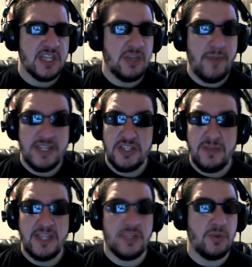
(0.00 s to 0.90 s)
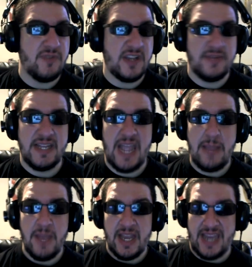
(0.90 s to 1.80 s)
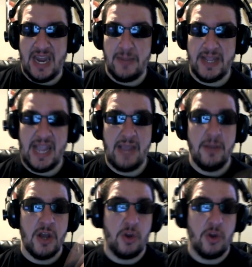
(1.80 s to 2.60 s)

Someone messages me, someone invites me to the game, get out of my game,